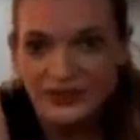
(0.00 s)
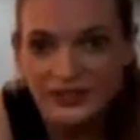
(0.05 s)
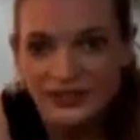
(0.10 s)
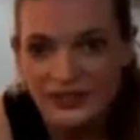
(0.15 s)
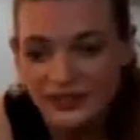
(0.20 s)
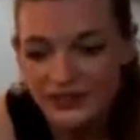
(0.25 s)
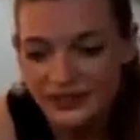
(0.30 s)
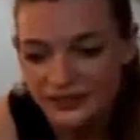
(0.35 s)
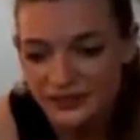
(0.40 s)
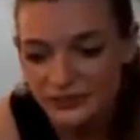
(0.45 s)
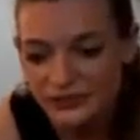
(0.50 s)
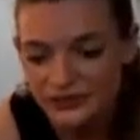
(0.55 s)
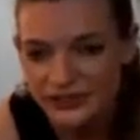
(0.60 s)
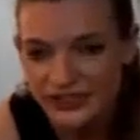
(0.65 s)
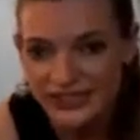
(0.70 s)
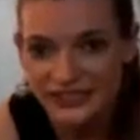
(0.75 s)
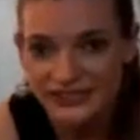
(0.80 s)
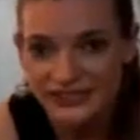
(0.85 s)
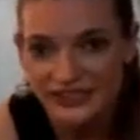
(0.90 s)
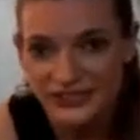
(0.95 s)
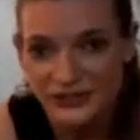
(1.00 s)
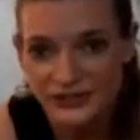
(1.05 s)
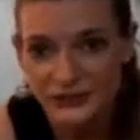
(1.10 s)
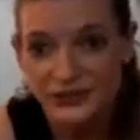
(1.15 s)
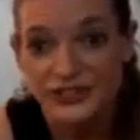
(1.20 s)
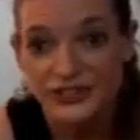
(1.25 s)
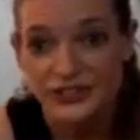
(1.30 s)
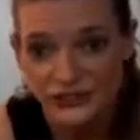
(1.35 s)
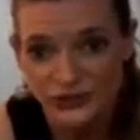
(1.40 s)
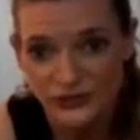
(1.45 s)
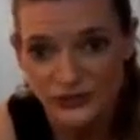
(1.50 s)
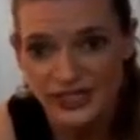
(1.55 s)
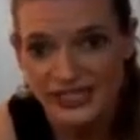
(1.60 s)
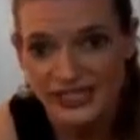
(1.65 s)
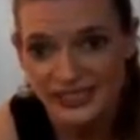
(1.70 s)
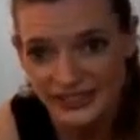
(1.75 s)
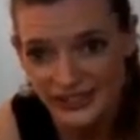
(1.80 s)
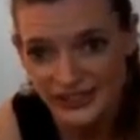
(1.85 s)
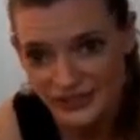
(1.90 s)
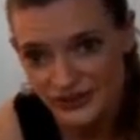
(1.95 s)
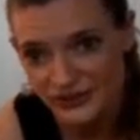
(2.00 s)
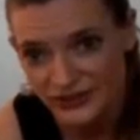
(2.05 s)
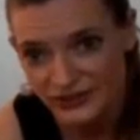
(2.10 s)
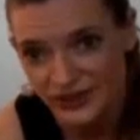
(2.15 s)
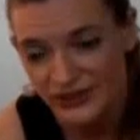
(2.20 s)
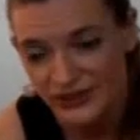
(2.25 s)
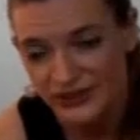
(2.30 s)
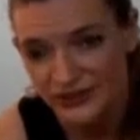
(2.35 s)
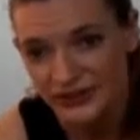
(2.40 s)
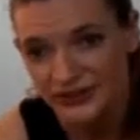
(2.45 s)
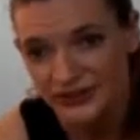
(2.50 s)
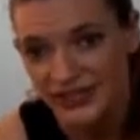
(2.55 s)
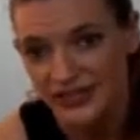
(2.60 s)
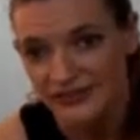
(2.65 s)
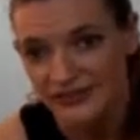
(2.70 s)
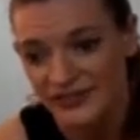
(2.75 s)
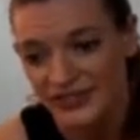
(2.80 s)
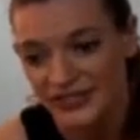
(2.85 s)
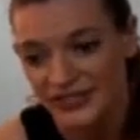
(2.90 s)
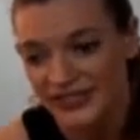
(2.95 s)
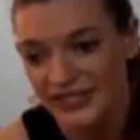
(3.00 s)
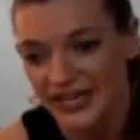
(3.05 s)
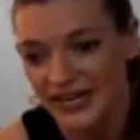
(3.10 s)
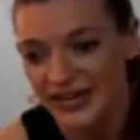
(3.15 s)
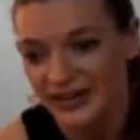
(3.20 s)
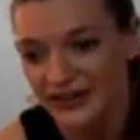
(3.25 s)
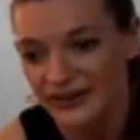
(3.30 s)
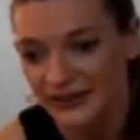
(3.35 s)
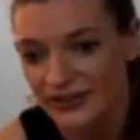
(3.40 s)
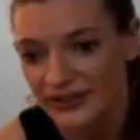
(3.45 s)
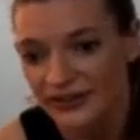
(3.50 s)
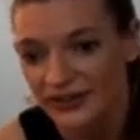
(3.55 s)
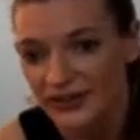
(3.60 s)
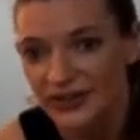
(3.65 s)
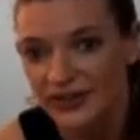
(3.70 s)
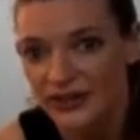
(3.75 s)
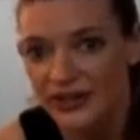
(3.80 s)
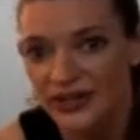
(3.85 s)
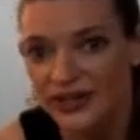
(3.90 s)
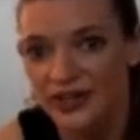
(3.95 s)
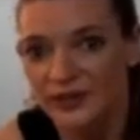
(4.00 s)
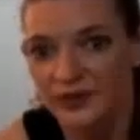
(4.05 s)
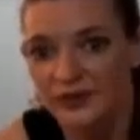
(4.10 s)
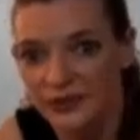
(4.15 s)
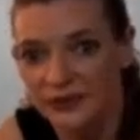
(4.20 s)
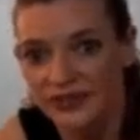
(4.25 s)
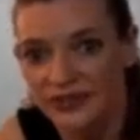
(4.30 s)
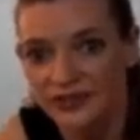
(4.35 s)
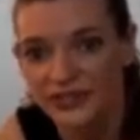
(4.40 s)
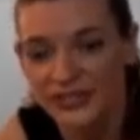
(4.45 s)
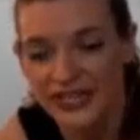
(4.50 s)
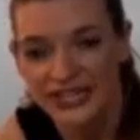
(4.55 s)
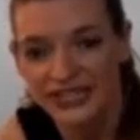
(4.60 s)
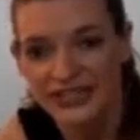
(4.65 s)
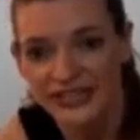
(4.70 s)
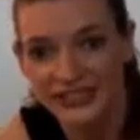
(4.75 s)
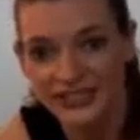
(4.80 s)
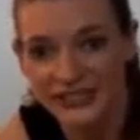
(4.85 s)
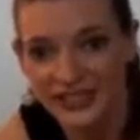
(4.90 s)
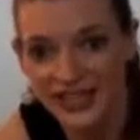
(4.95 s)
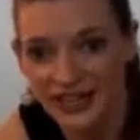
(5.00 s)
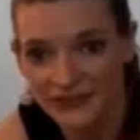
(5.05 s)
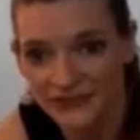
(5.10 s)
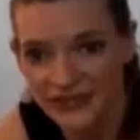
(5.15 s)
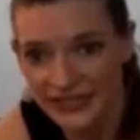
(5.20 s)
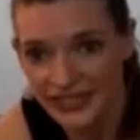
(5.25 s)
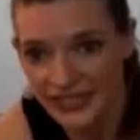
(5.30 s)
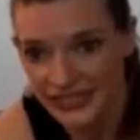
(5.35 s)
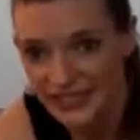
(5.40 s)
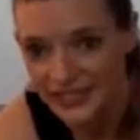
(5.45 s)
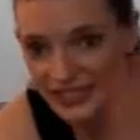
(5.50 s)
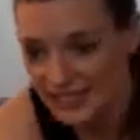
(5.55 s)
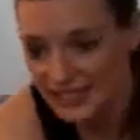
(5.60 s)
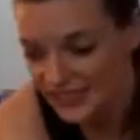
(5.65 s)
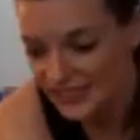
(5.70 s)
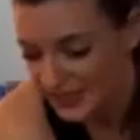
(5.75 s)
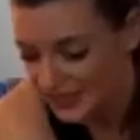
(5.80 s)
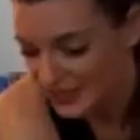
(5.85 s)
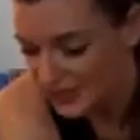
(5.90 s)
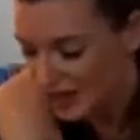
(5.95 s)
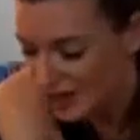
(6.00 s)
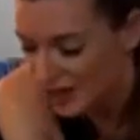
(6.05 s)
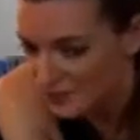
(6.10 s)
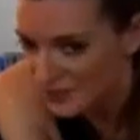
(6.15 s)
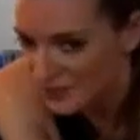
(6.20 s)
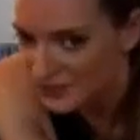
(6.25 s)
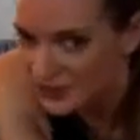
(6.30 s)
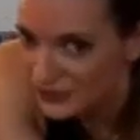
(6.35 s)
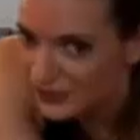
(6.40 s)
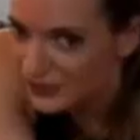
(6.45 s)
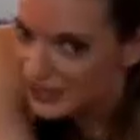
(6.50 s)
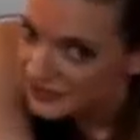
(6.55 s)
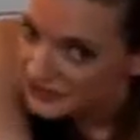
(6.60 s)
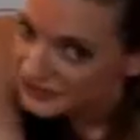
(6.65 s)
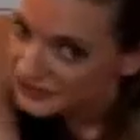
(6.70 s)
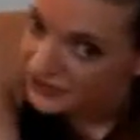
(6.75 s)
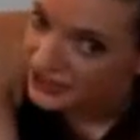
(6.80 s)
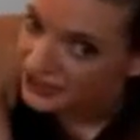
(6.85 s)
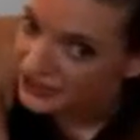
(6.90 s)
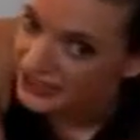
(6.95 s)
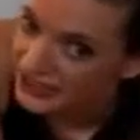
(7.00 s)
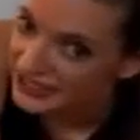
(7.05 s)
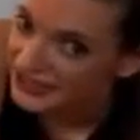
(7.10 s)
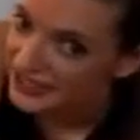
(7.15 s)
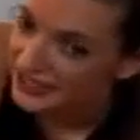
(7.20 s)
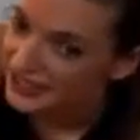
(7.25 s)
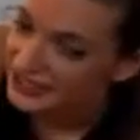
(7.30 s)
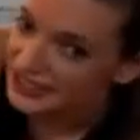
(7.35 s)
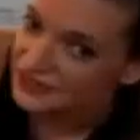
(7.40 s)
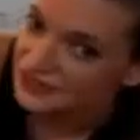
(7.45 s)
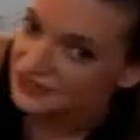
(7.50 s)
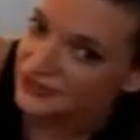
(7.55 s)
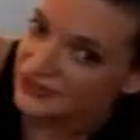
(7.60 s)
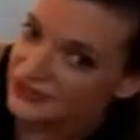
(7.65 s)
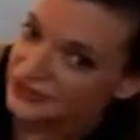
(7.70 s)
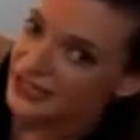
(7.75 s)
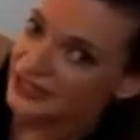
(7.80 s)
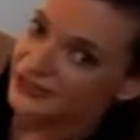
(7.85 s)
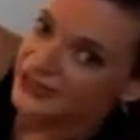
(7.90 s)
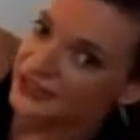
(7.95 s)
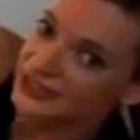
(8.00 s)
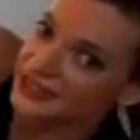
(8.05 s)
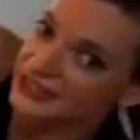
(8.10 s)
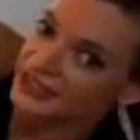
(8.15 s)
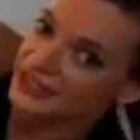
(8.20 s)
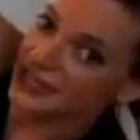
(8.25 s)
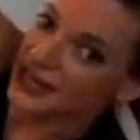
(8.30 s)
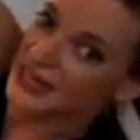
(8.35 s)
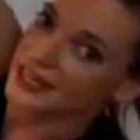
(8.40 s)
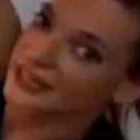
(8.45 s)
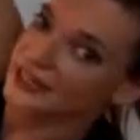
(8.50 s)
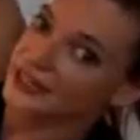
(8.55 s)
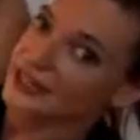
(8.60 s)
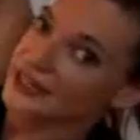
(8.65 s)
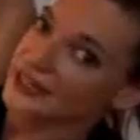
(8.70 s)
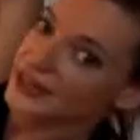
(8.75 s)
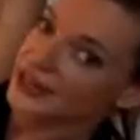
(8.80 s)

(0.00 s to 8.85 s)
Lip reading: Good, we'll take a lizard with a twist to lower the left knee down. Maybe you take the left hand to the top of the right foot as that knee falls out to the side.